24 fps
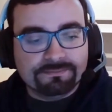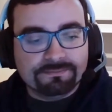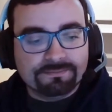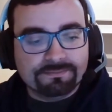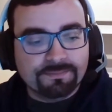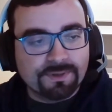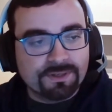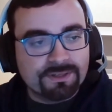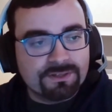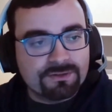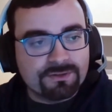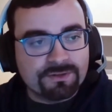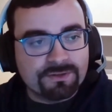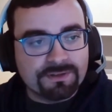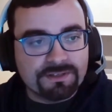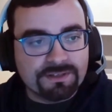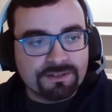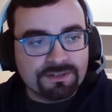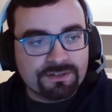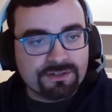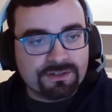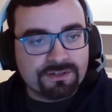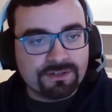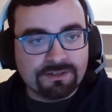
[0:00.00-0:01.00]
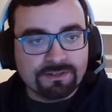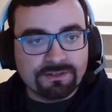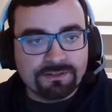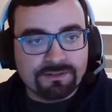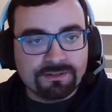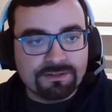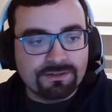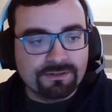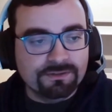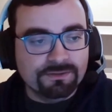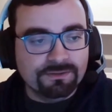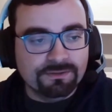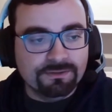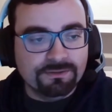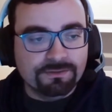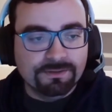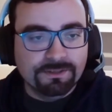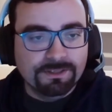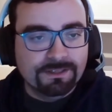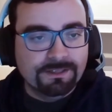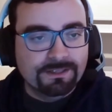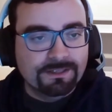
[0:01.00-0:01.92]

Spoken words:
big transition to